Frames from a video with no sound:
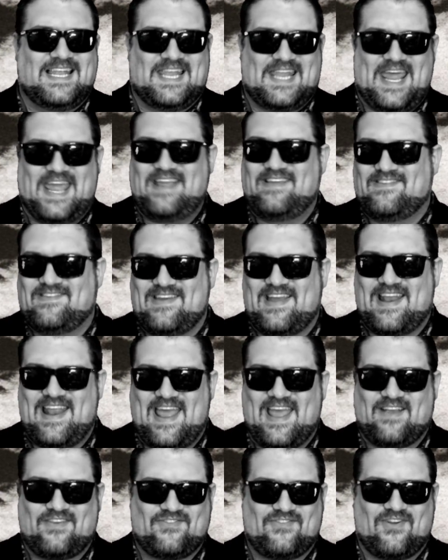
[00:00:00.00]
late Gen
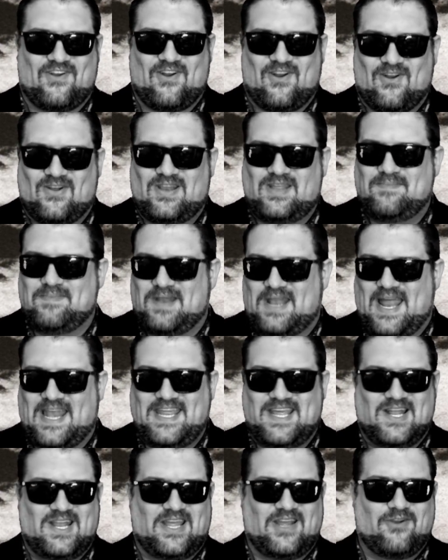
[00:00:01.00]
X or early
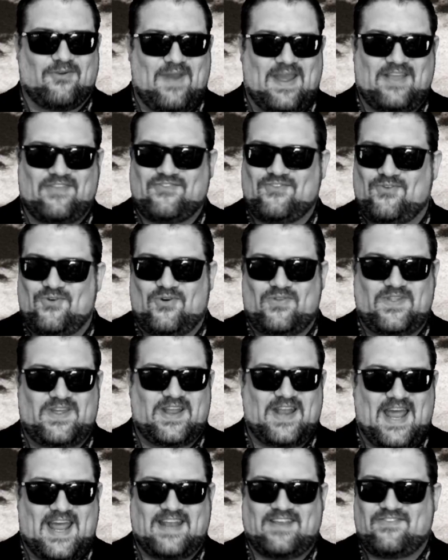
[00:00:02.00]
millennial in grade school in the
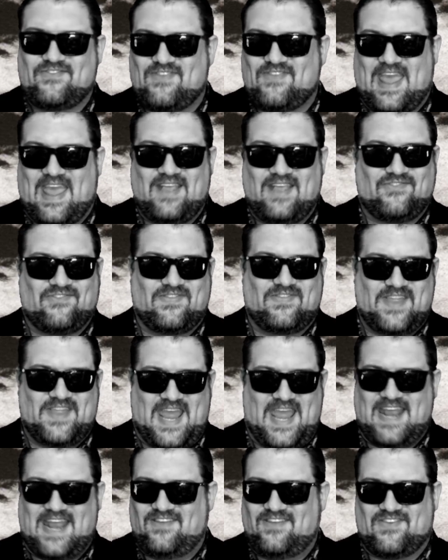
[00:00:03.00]
United States in the
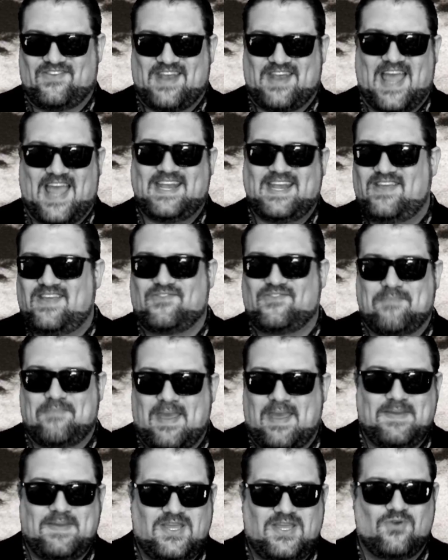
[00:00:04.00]
eighties and nineties,
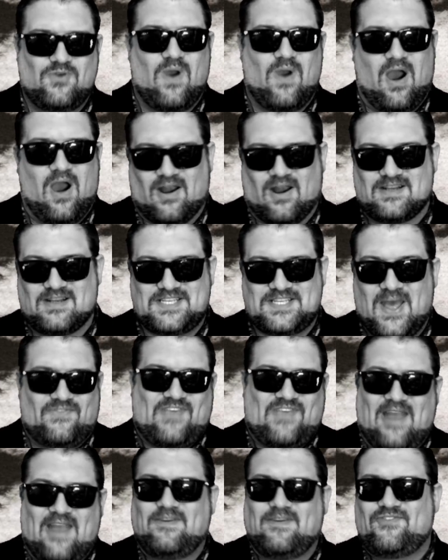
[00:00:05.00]
maybe you aren't.
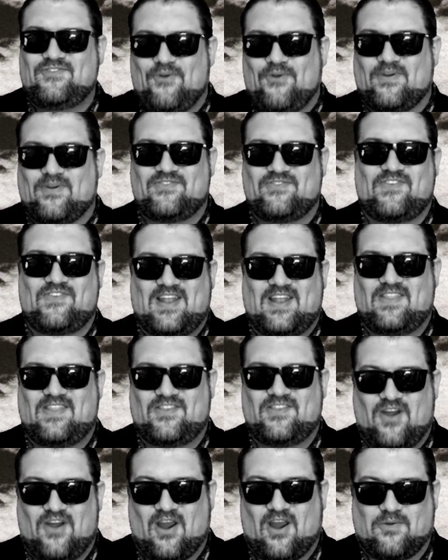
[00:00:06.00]
Scary Stories to Tell in
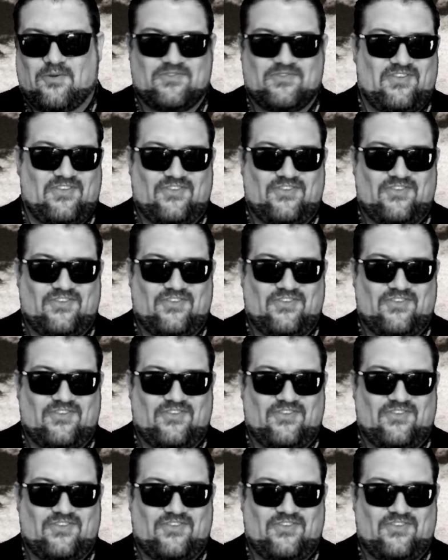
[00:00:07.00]
the Dark was